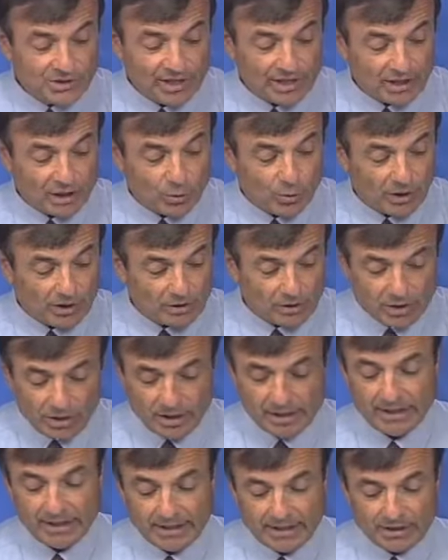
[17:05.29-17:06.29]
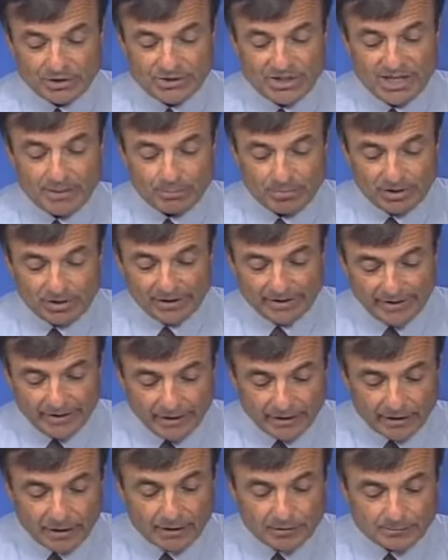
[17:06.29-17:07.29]
take a quick look at an example
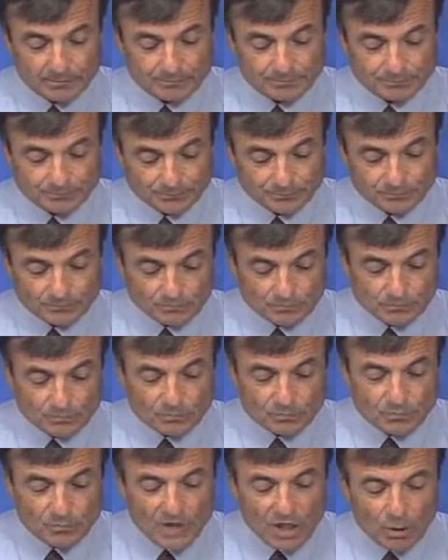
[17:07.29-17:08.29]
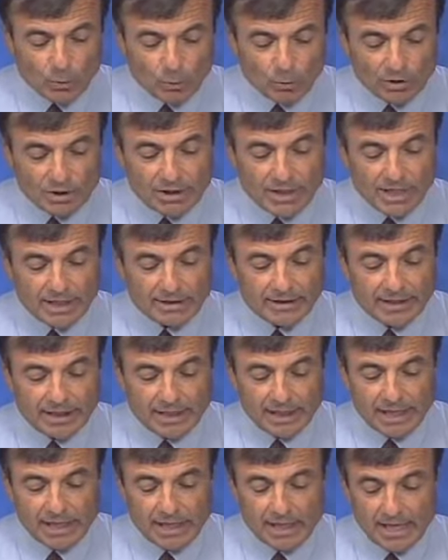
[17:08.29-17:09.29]
there. We'll look at
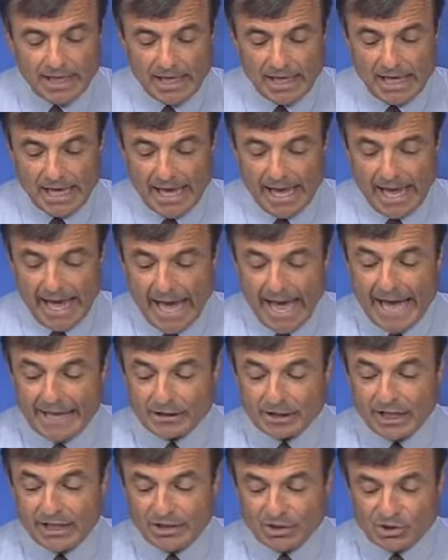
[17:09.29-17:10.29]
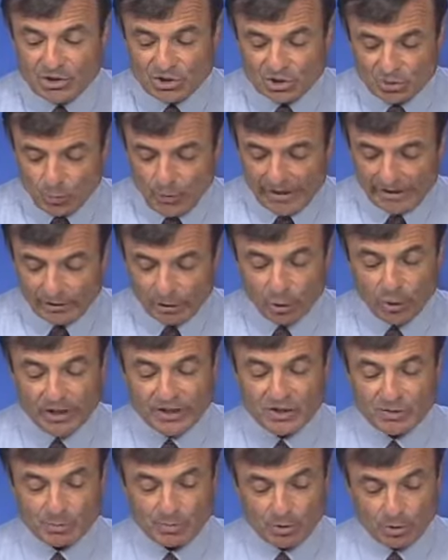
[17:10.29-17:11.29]
the Atkins weight
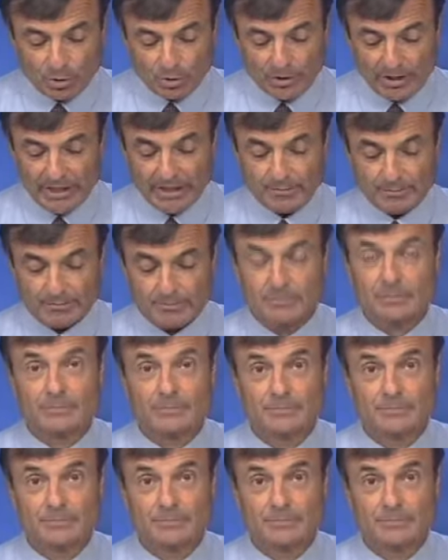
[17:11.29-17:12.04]
loss program.